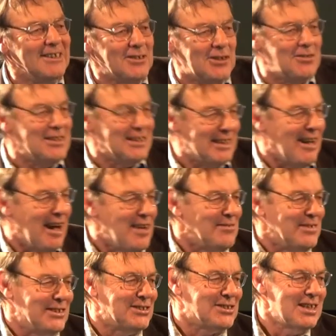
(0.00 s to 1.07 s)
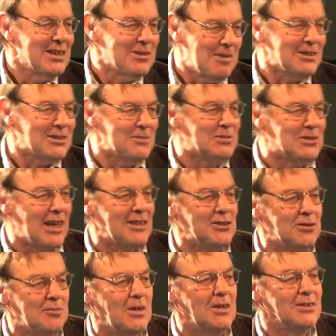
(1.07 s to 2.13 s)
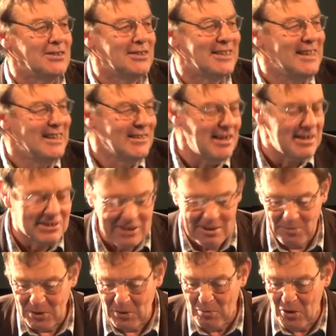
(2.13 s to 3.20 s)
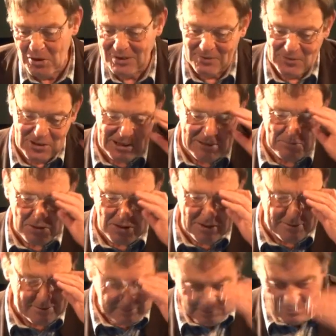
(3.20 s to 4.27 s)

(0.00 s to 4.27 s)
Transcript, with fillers: So did the Irish, quite substantial ones, minus ten point of G D P.